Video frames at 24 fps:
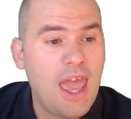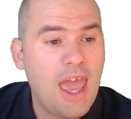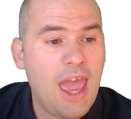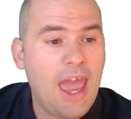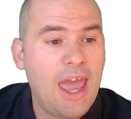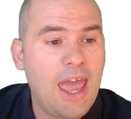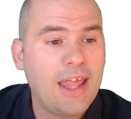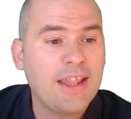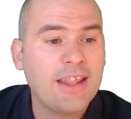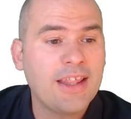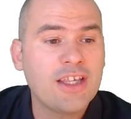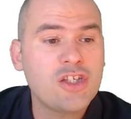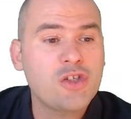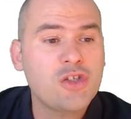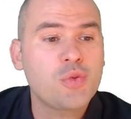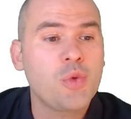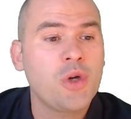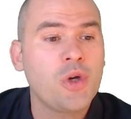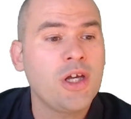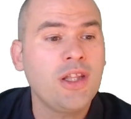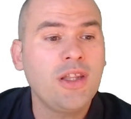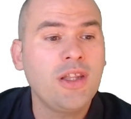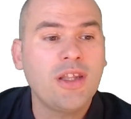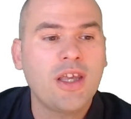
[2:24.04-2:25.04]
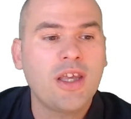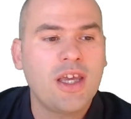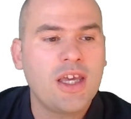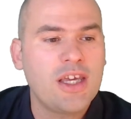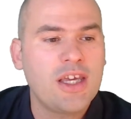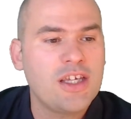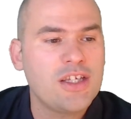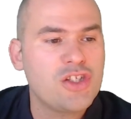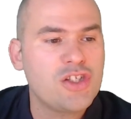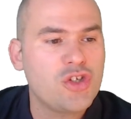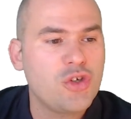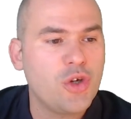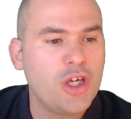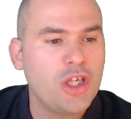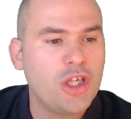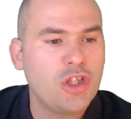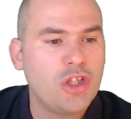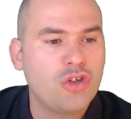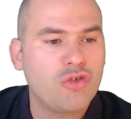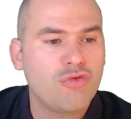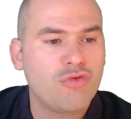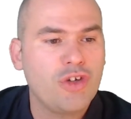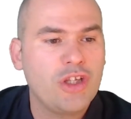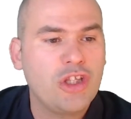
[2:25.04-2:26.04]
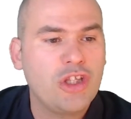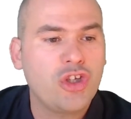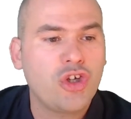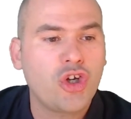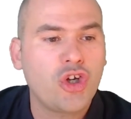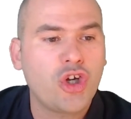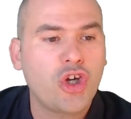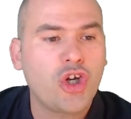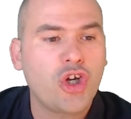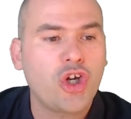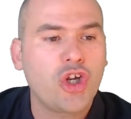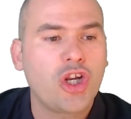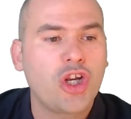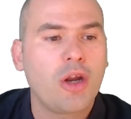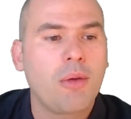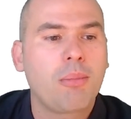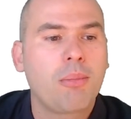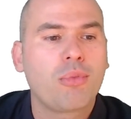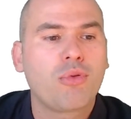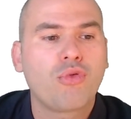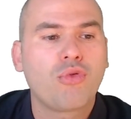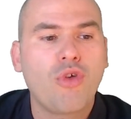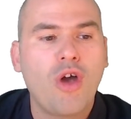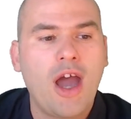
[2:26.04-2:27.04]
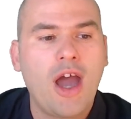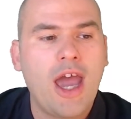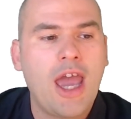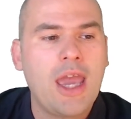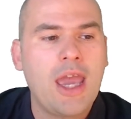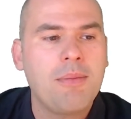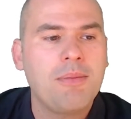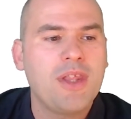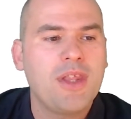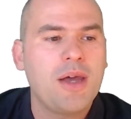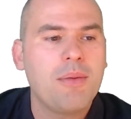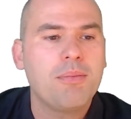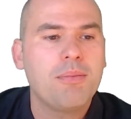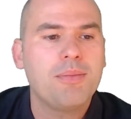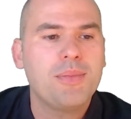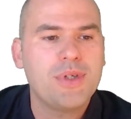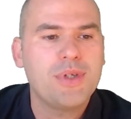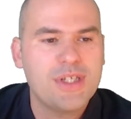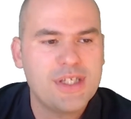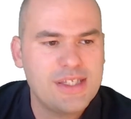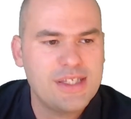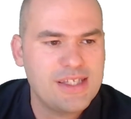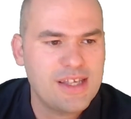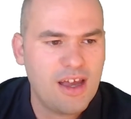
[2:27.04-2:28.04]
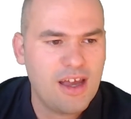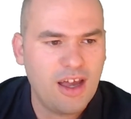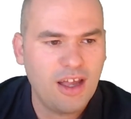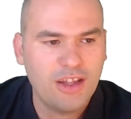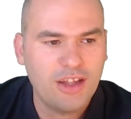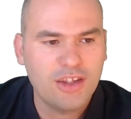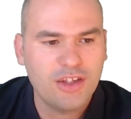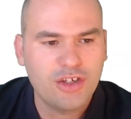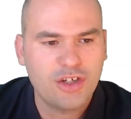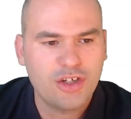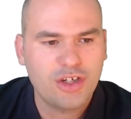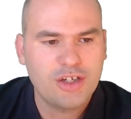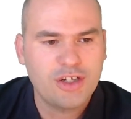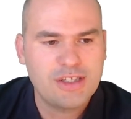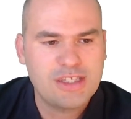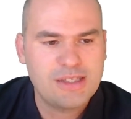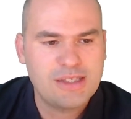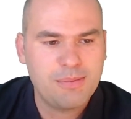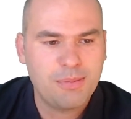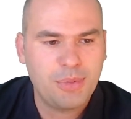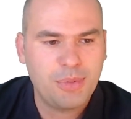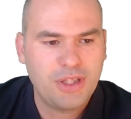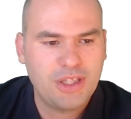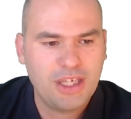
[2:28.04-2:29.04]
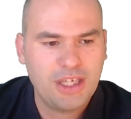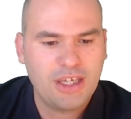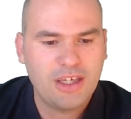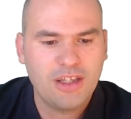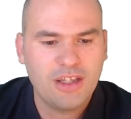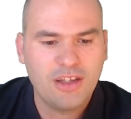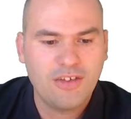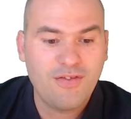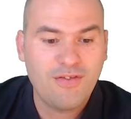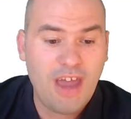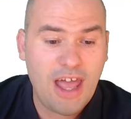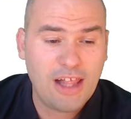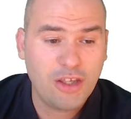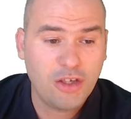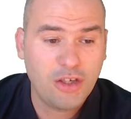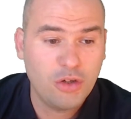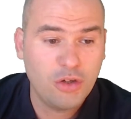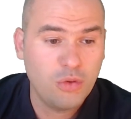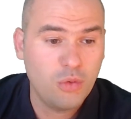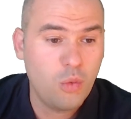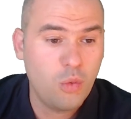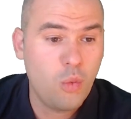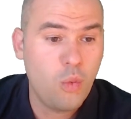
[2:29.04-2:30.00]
And this one is going to return prime numbers under a particular value.